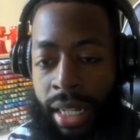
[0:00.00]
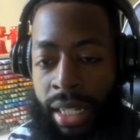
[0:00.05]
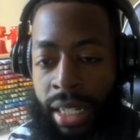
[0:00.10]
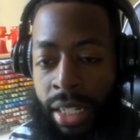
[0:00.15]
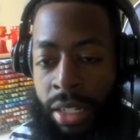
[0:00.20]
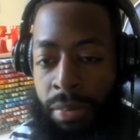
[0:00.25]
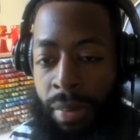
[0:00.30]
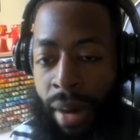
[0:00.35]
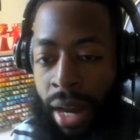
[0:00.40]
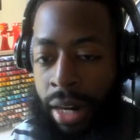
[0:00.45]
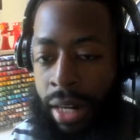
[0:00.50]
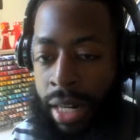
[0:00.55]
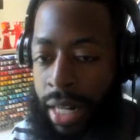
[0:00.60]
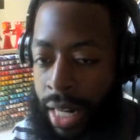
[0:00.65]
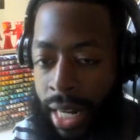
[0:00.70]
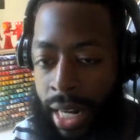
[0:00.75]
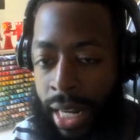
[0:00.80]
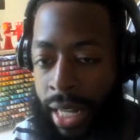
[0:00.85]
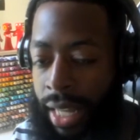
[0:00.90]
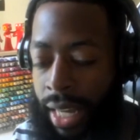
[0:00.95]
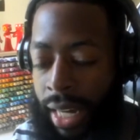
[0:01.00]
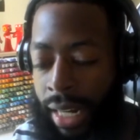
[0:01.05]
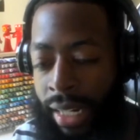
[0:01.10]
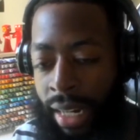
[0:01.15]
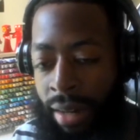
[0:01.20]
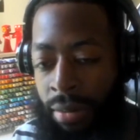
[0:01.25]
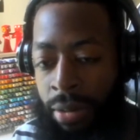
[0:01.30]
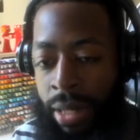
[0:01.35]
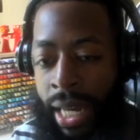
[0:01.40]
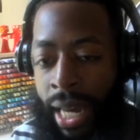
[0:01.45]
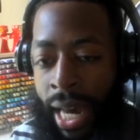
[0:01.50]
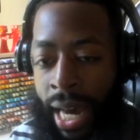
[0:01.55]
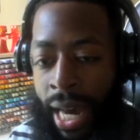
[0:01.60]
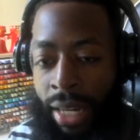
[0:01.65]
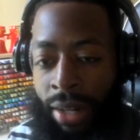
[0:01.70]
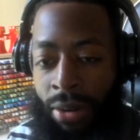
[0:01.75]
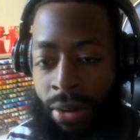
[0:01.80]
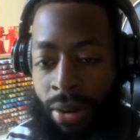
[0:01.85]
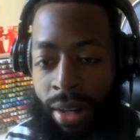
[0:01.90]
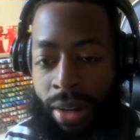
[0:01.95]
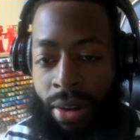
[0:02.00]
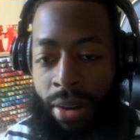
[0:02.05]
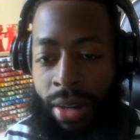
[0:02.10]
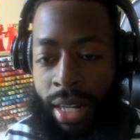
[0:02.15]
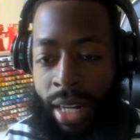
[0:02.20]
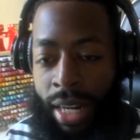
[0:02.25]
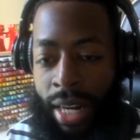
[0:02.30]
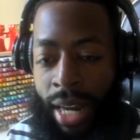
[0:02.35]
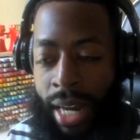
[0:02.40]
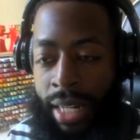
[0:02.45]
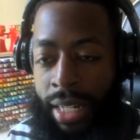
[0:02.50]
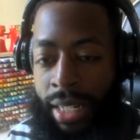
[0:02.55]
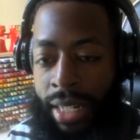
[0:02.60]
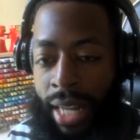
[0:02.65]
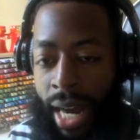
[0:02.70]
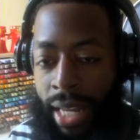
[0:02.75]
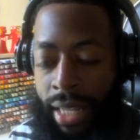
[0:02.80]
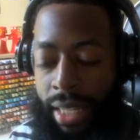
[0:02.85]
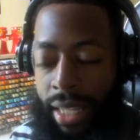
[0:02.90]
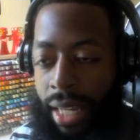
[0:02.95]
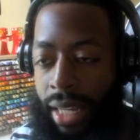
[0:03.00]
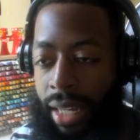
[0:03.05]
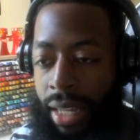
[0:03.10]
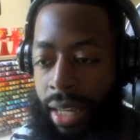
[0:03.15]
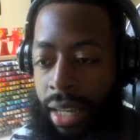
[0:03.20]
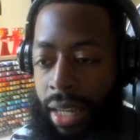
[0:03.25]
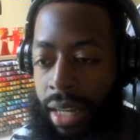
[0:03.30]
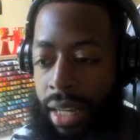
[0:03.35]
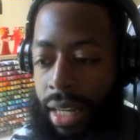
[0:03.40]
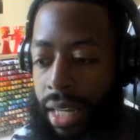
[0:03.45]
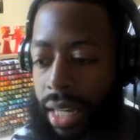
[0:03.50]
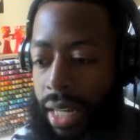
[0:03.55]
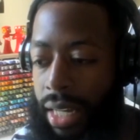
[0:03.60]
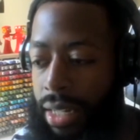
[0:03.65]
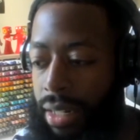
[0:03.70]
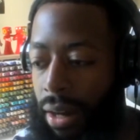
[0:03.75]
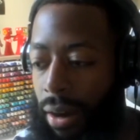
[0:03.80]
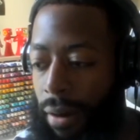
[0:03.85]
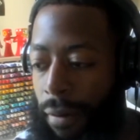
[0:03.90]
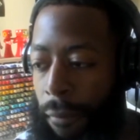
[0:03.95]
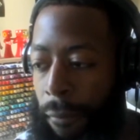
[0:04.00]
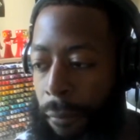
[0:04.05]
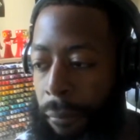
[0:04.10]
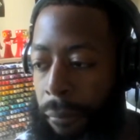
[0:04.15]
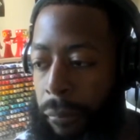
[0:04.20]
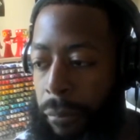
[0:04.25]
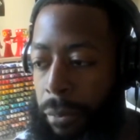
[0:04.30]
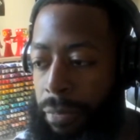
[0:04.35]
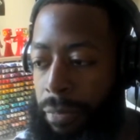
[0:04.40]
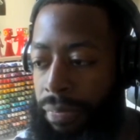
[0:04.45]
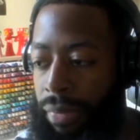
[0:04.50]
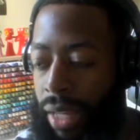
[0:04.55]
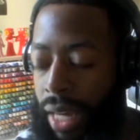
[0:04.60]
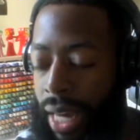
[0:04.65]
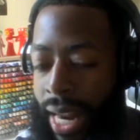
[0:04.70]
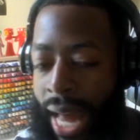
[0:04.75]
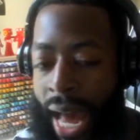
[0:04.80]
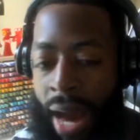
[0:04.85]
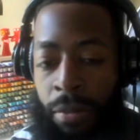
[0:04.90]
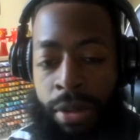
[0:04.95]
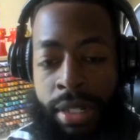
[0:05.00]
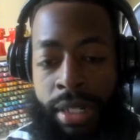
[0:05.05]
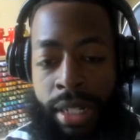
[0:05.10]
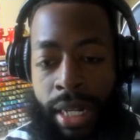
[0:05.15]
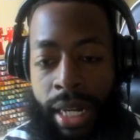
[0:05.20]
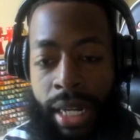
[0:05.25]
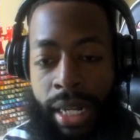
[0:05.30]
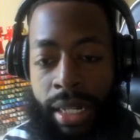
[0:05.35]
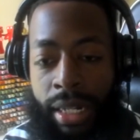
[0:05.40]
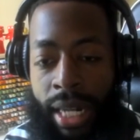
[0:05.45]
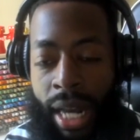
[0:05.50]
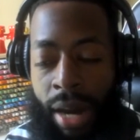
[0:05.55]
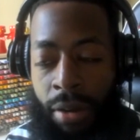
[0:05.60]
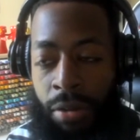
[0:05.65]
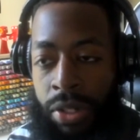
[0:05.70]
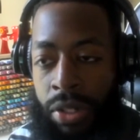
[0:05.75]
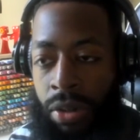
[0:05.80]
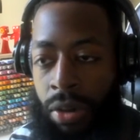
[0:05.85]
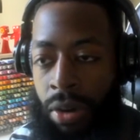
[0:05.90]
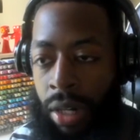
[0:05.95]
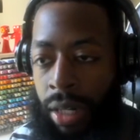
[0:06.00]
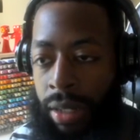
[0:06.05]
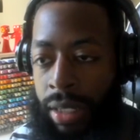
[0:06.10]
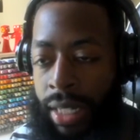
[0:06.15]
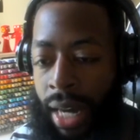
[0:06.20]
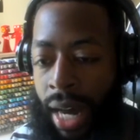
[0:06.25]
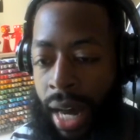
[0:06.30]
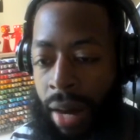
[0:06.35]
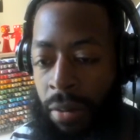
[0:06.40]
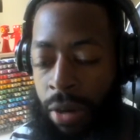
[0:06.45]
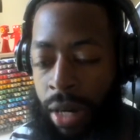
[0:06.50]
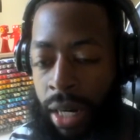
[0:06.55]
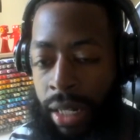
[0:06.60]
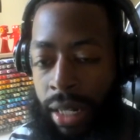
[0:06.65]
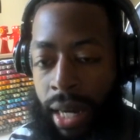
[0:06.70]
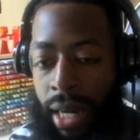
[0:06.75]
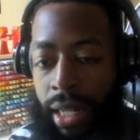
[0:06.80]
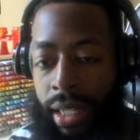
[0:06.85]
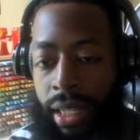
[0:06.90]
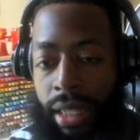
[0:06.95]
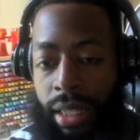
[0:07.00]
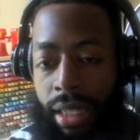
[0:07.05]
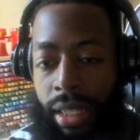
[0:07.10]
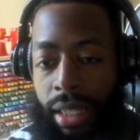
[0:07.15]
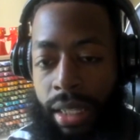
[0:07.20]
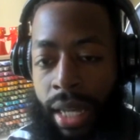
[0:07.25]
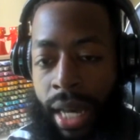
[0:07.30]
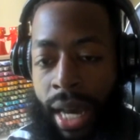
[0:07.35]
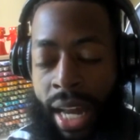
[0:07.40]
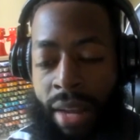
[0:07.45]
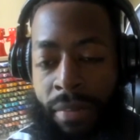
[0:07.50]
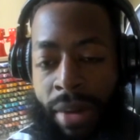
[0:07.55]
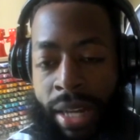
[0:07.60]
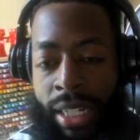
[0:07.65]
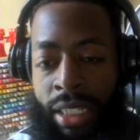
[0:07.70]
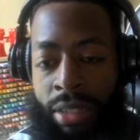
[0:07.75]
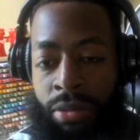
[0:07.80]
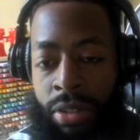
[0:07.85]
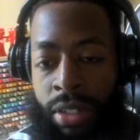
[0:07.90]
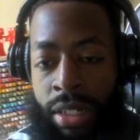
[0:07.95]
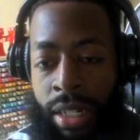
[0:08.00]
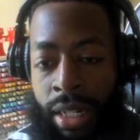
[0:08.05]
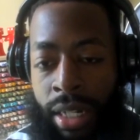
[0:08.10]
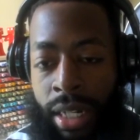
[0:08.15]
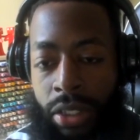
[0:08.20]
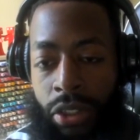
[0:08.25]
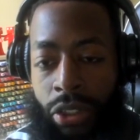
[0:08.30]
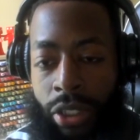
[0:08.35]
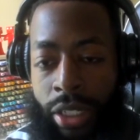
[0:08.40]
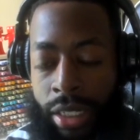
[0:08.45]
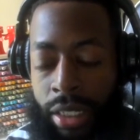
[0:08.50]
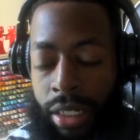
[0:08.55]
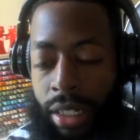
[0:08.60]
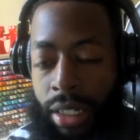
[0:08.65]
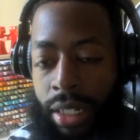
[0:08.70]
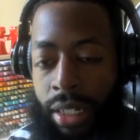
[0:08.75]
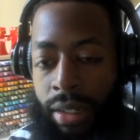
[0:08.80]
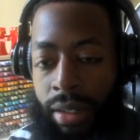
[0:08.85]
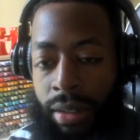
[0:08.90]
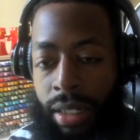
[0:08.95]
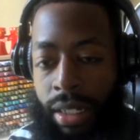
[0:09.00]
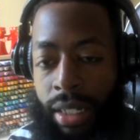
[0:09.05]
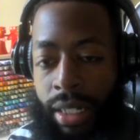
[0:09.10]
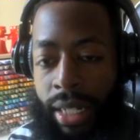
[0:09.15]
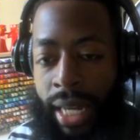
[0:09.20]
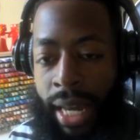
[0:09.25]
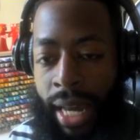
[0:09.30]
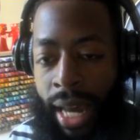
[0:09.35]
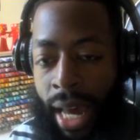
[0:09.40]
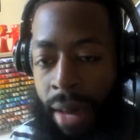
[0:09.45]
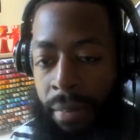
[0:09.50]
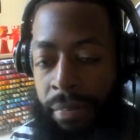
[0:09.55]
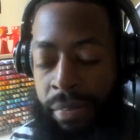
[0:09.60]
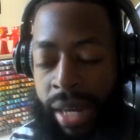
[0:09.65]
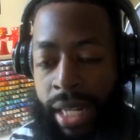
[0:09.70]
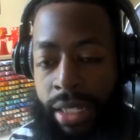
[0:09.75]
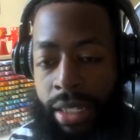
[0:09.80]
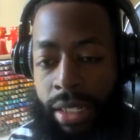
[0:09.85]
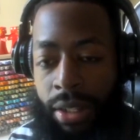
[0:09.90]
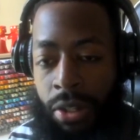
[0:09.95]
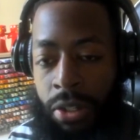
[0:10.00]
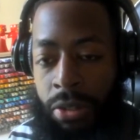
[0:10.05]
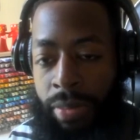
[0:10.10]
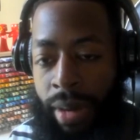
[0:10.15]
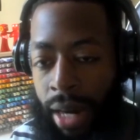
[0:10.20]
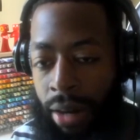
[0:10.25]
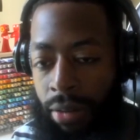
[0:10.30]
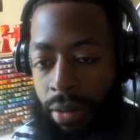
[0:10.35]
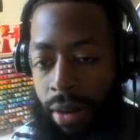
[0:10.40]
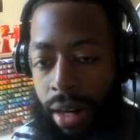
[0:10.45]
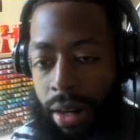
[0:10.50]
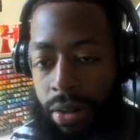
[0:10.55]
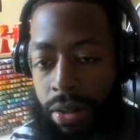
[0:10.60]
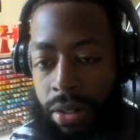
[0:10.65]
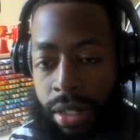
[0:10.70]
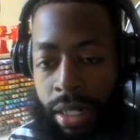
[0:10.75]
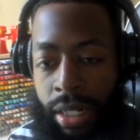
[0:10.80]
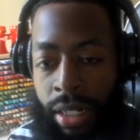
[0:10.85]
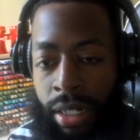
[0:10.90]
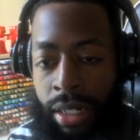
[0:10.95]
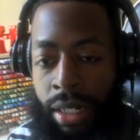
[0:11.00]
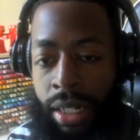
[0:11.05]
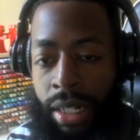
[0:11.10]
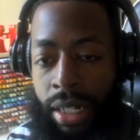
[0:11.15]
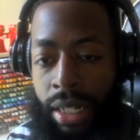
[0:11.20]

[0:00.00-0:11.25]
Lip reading: It looks better than anything that we had going on in the 90s, I think. And so and that was during a time where like the animation was done traditionally. They hand painted those backgrounds and